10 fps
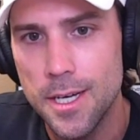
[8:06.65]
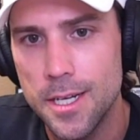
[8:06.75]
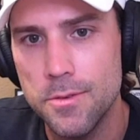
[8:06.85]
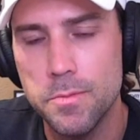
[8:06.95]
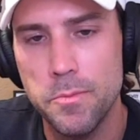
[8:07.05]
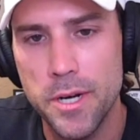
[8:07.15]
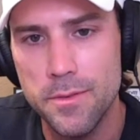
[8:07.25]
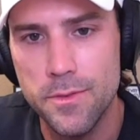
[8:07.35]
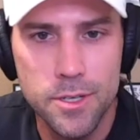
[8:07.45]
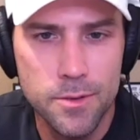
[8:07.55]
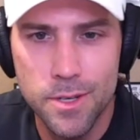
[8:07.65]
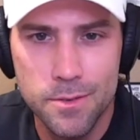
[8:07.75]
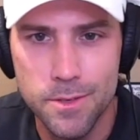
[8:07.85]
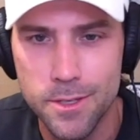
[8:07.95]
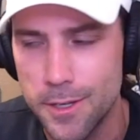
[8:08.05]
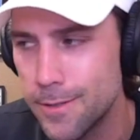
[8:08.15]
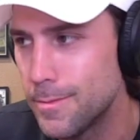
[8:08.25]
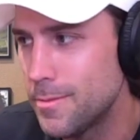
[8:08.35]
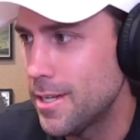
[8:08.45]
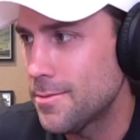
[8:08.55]
and he was prepared for. Or he
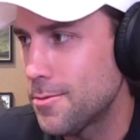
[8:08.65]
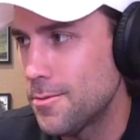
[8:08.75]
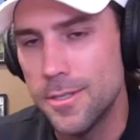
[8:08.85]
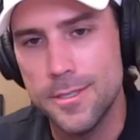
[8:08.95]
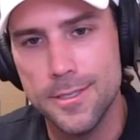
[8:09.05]
maybe that's what it was.